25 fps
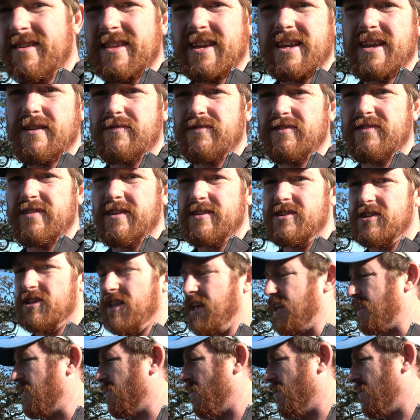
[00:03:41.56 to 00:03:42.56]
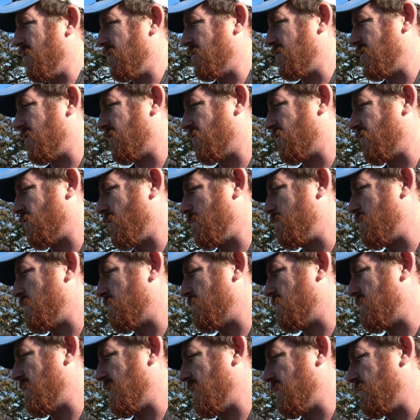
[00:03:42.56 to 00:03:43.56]
they give such like long descriptive
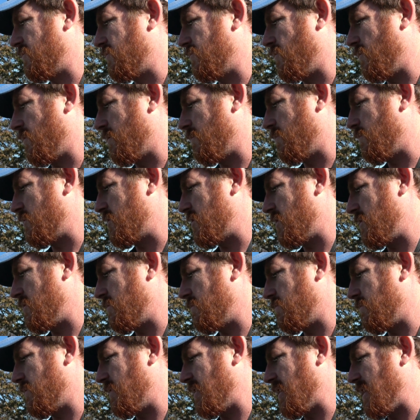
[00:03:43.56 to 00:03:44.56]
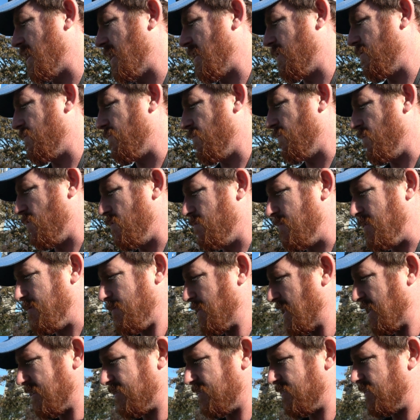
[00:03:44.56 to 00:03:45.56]
things for it, which I don't really care for. Maybe
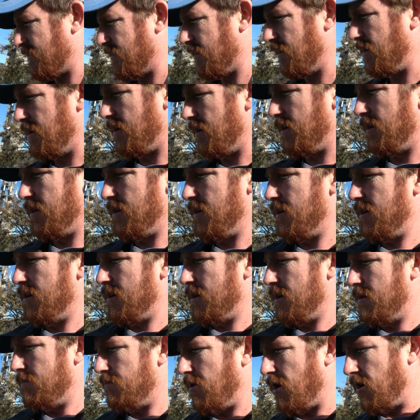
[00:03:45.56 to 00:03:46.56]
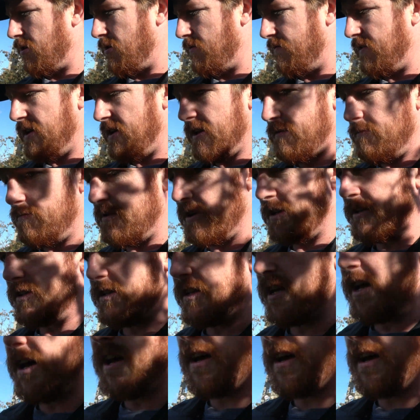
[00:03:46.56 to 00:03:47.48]
that's part of it, but